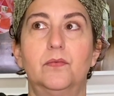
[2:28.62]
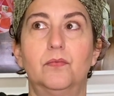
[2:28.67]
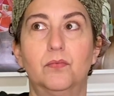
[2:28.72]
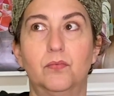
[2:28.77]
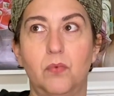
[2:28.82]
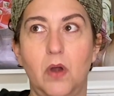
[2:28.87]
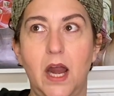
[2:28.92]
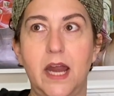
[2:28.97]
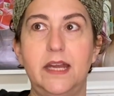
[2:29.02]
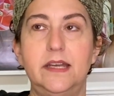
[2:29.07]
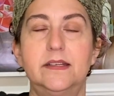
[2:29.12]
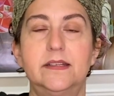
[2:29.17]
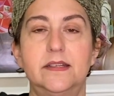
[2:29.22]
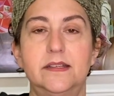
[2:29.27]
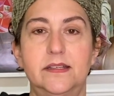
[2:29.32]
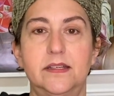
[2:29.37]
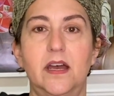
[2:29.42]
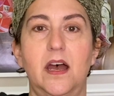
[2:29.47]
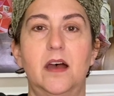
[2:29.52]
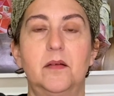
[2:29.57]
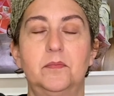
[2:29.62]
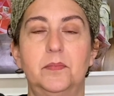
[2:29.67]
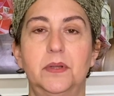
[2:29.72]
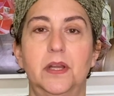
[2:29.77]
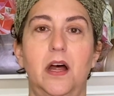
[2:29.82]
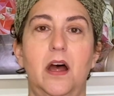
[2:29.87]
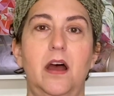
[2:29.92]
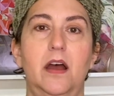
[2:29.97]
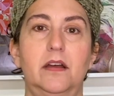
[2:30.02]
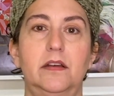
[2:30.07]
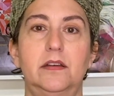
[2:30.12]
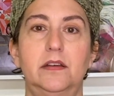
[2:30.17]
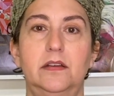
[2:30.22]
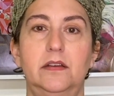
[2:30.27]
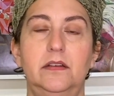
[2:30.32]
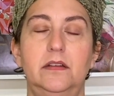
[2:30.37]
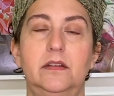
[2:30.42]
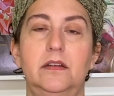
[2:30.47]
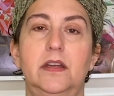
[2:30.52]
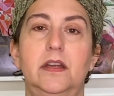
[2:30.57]
right top block
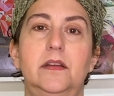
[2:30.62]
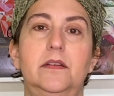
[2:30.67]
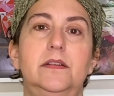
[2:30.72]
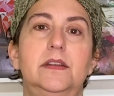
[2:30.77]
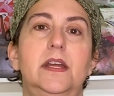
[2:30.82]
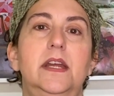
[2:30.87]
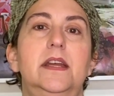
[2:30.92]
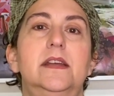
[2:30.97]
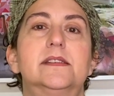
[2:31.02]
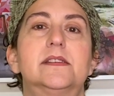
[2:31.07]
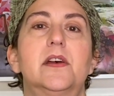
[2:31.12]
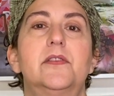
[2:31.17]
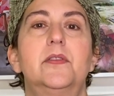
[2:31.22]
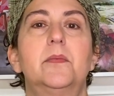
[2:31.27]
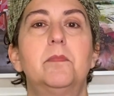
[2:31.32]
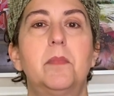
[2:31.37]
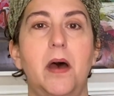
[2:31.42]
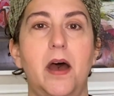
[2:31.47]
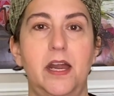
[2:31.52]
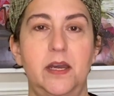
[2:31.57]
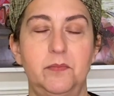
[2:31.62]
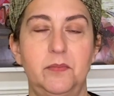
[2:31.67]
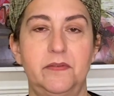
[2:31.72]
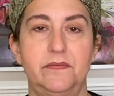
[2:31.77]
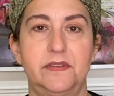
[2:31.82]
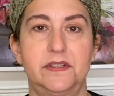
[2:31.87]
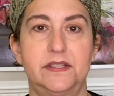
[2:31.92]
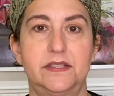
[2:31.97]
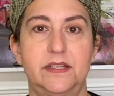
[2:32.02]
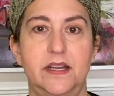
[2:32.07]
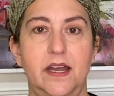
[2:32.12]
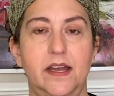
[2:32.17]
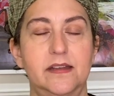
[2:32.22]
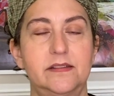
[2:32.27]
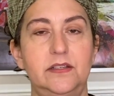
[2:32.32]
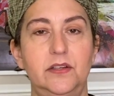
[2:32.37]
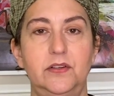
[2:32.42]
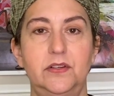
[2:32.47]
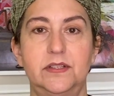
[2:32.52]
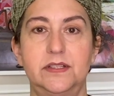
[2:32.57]
is on the bottom of the stack.
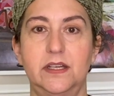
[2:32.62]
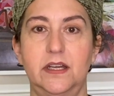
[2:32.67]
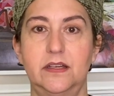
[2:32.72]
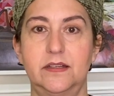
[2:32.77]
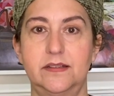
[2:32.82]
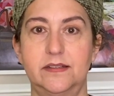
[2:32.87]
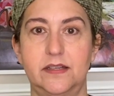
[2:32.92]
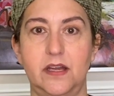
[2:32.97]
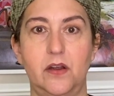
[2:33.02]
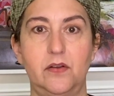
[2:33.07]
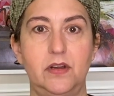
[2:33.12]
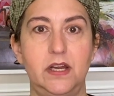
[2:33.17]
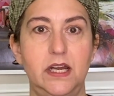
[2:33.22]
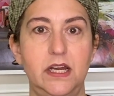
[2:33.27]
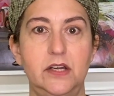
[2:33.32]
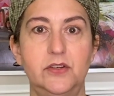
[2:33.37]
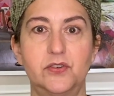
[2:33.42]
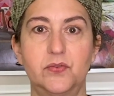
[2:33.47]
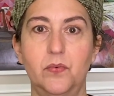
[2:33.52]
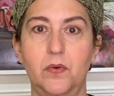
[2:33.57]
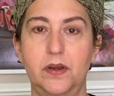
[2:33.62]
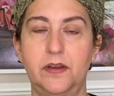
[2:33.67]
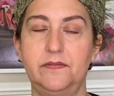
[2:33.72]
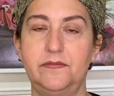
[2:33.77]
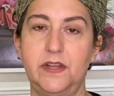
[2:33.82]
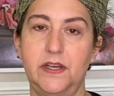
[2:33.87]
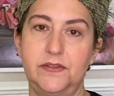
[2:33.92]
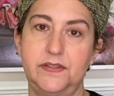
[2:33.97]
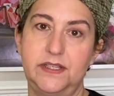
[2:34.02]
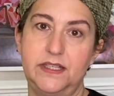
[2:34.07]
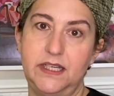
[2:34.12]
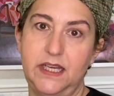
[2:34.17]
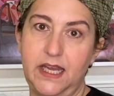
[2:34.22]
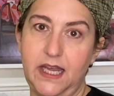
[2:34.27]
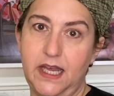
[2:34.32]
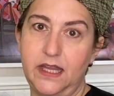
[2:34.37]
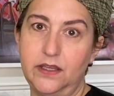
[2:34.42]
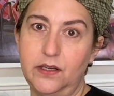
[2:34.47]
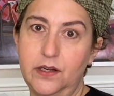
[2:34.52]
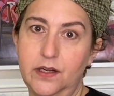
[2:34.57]
So you're just going to sew each one of those
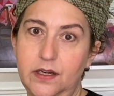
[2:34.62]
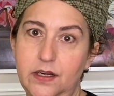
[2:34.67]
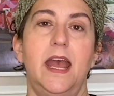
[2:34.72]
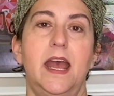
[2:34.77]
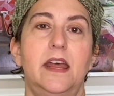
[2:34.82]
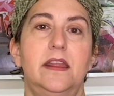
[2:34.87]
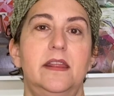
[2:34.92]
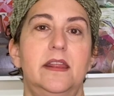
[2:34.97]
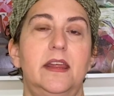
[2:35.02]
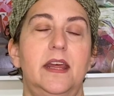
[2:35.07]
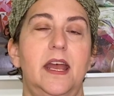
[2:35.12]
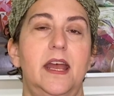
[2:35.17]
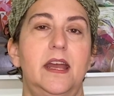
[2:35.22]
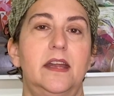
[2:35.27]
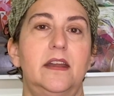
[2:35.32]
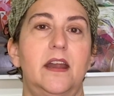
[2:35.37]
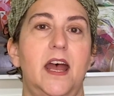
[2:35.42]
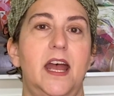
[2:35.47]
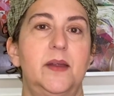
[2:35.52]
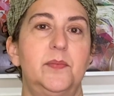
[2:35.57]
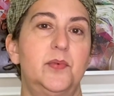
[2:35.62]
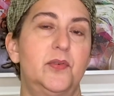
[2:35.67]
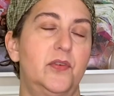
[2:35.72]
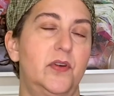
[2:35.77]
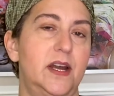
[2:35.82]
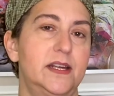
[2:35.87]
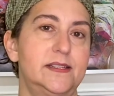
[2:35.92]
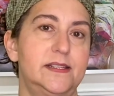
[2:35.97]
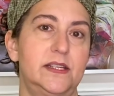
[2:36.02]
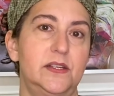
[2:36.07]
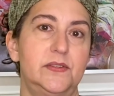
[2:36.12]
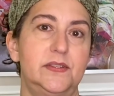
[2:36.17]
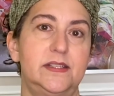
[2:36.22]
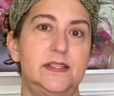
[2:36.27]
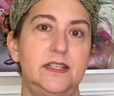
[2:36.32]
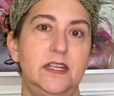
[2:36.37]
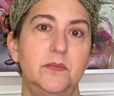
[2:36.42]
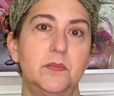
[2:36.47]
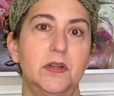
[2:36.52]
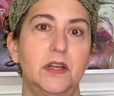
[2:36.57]
together, and then I press those
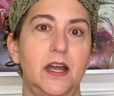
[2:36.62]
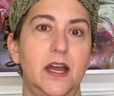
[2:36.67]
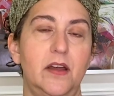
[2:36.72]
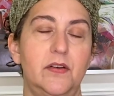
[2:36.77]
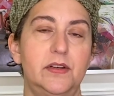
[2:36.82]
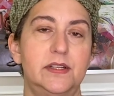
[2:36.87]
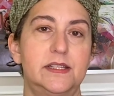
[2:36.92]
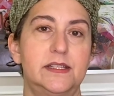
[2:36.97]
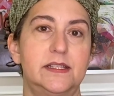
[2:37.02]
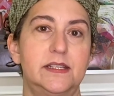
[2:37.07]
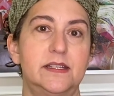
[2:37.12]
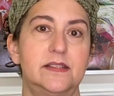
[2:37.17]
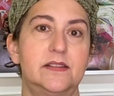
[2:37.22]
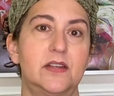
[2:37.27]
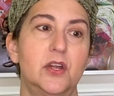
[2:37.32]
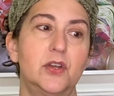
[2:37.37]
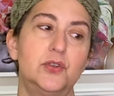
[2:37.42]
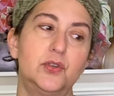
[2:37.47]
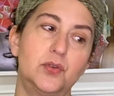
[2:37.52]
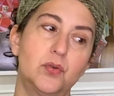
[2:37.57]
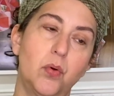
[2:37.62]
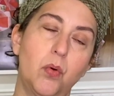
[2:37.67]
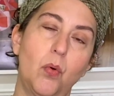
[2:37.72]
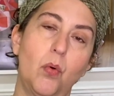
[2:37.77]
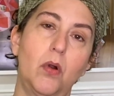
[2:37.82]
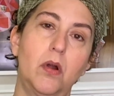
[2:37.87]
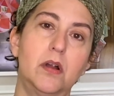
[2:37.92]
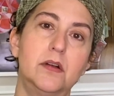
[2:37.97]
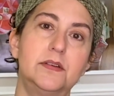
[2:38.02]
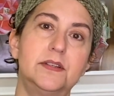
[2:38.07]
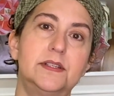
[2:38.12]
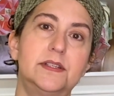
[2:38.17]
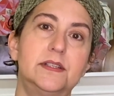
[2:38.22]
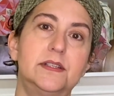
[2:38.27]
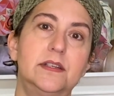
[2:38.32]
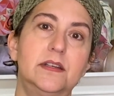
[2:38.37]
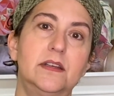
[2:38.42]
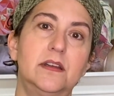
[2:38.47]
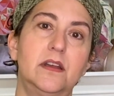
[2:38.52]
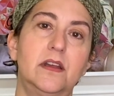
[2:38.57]
seam allowances
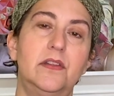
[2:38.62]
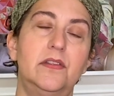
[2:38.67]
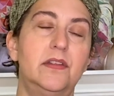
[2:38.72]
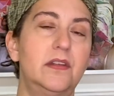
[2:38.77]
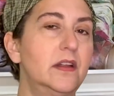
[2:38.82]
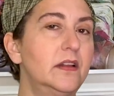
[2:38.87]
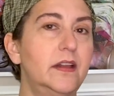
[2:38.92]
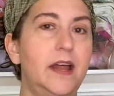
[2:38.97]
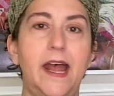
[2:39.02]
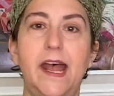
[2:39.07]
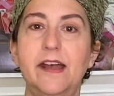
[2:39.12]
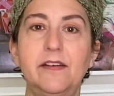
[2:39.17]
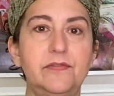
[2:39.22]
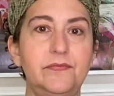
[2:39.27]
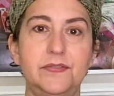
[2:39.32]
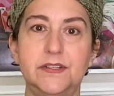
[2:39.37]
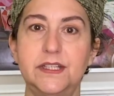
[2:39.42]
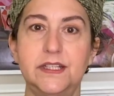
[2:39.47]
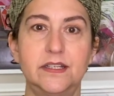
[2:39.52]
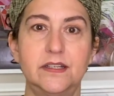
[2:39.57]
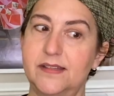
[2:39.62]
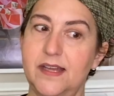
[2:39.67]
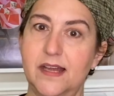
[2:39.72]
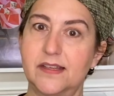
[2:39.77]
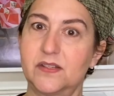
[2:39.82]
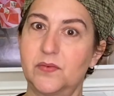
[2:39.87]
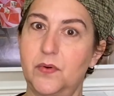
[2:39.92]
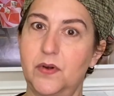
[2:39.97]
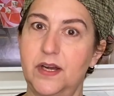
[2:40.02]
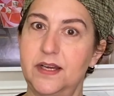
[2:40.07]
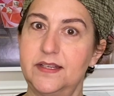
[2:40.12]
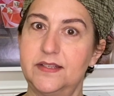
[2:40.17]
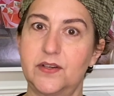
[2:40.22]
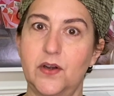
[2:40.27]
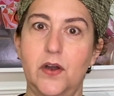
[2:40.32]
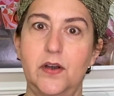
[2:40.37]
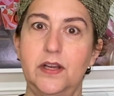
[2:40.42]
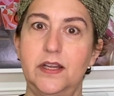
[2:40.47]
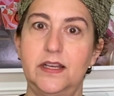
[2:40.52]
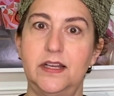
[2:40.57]
towards the left. That's where I
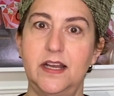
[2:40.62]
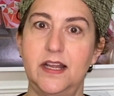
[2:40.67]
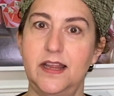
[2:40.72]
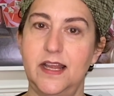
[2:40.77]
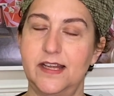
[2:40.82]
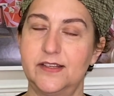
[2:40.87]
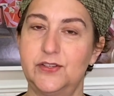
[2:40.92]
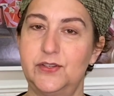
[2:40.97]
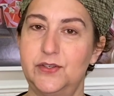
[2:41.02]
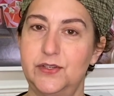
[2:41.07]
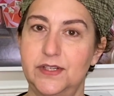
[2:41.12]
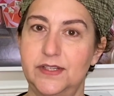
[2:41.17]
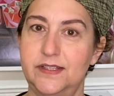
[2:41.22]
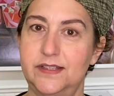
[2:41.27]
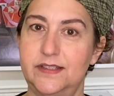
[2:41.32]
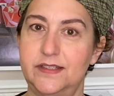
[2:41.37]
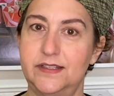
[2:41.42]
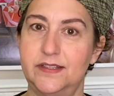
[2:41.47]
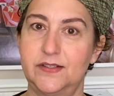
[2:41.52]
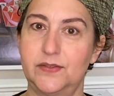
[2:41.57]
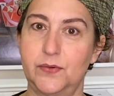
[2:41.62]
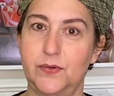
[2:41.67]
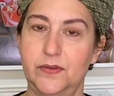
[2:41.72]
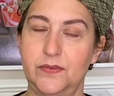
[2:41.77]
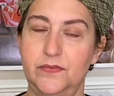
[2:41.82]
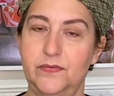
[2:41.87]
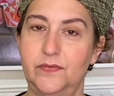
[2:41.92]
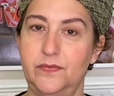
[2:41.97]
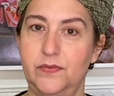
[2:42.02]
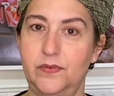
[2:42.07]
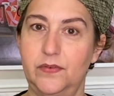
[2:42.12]
started, and that's just sort of